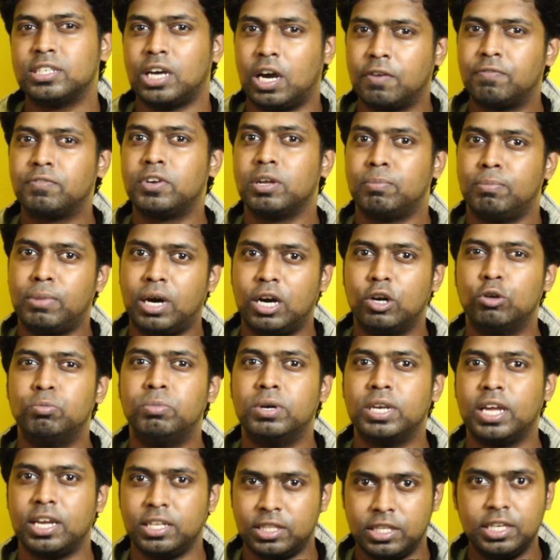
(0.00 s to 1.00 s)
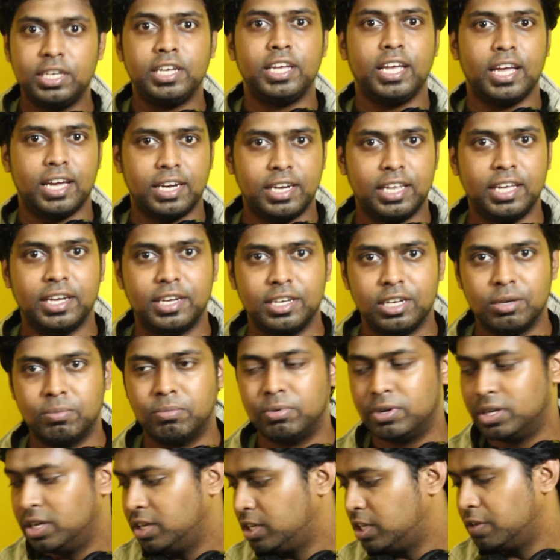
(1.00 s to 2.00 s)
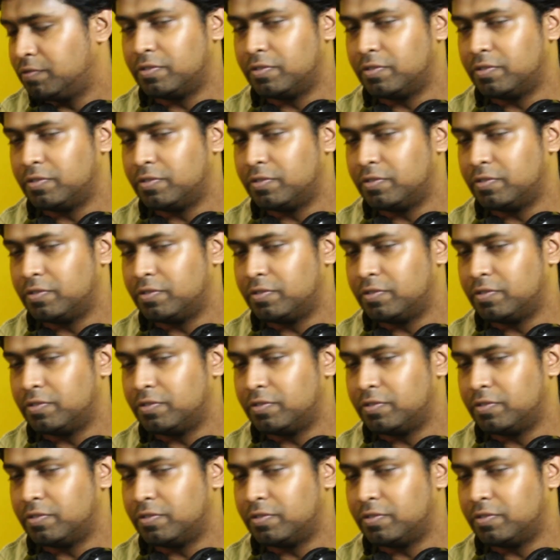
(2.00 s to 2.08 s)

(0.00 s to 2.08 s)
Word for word: After Baahubali, I think he had taken a break,